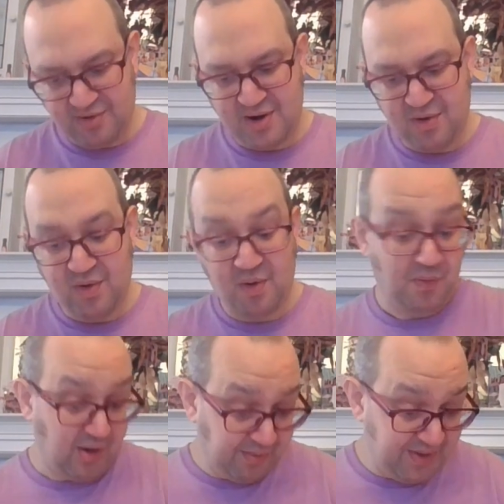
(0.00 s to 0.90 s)
know what
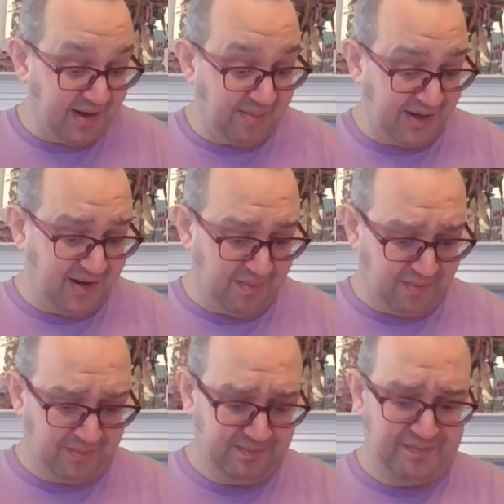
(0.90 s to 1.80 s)
will be coming up,
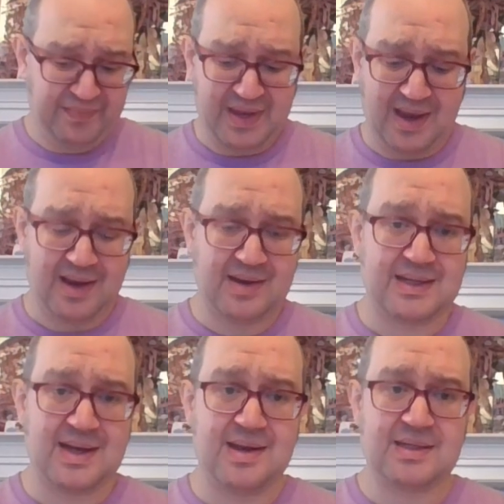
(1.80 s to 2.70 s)
and
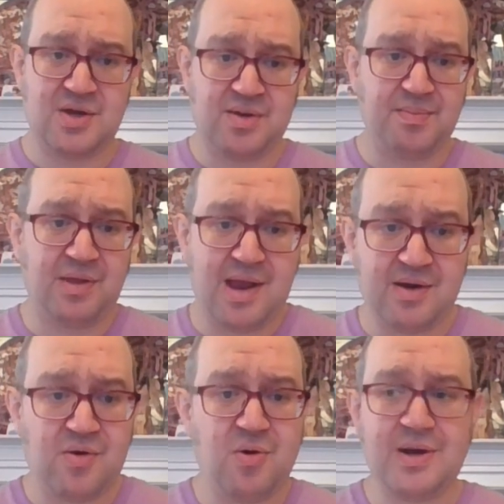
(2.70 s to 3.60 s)
so you can plan
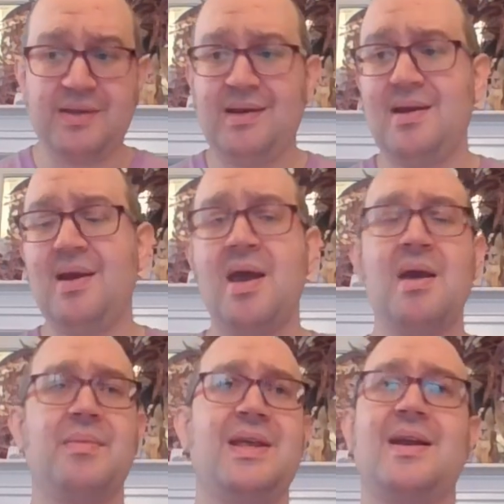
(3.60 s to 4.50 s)
accordingly.
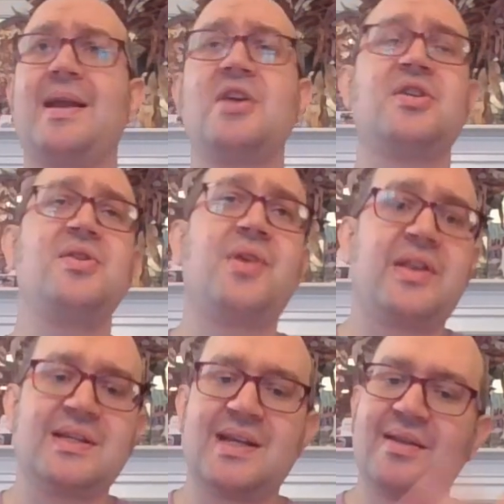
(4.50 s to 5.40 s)
And occasionally you get
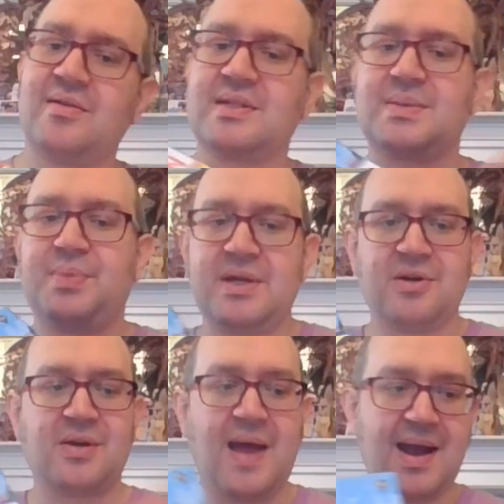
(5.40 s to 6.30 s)
this thing that'll split
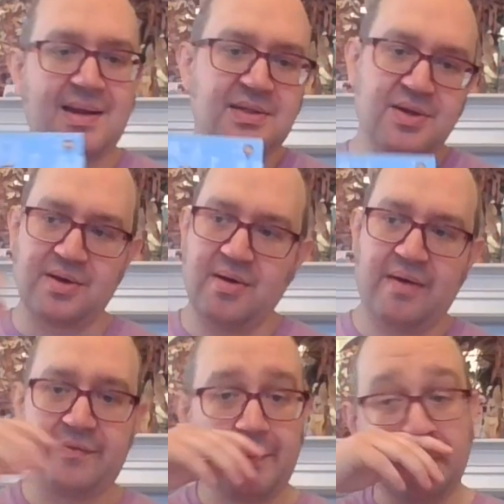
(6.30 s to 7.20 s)
your lines, so you can go
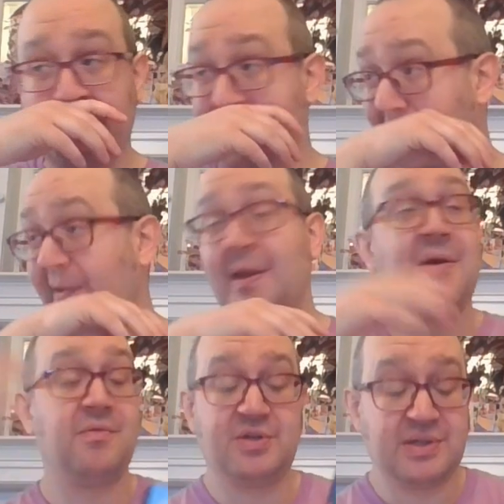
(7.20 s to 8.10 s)
off from the middle,
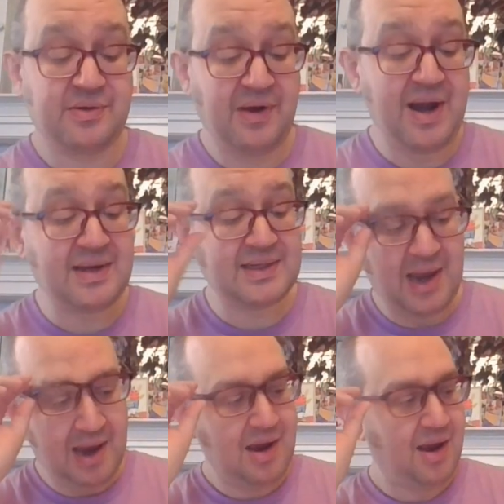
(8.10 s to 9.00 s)
which is great.
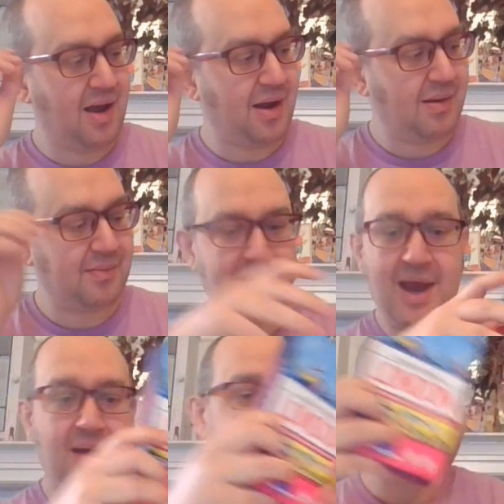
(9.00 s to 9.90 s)

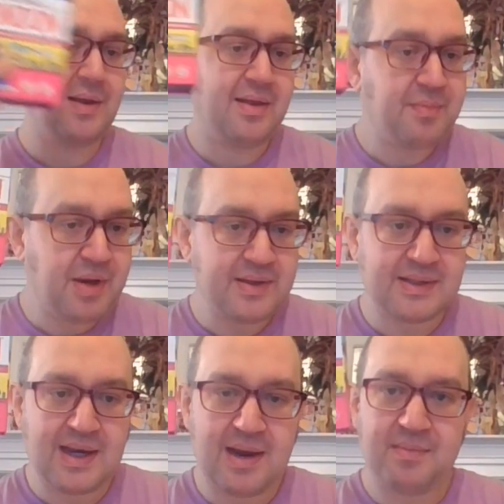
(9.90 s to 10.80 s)
Yeah, really love playing
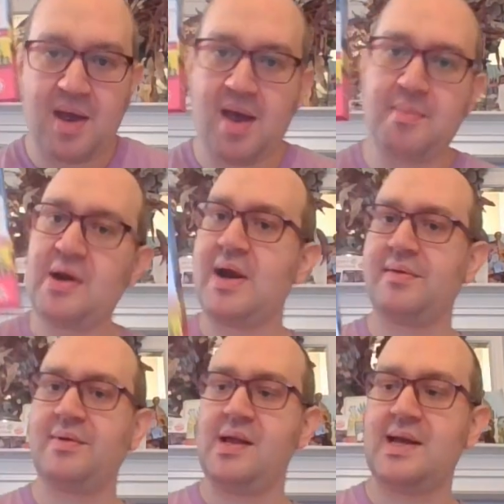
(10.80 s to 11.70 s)
this game.
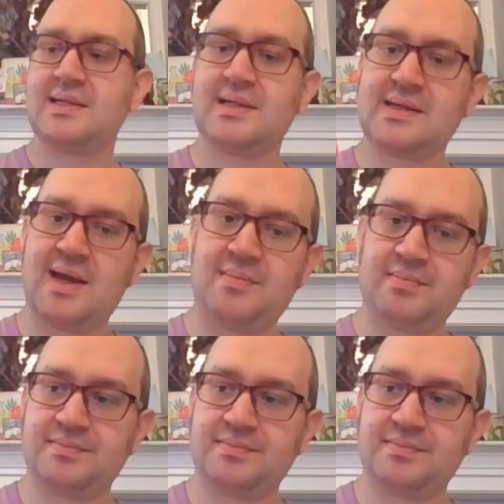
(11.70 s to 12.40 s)
Marianne really likes this game.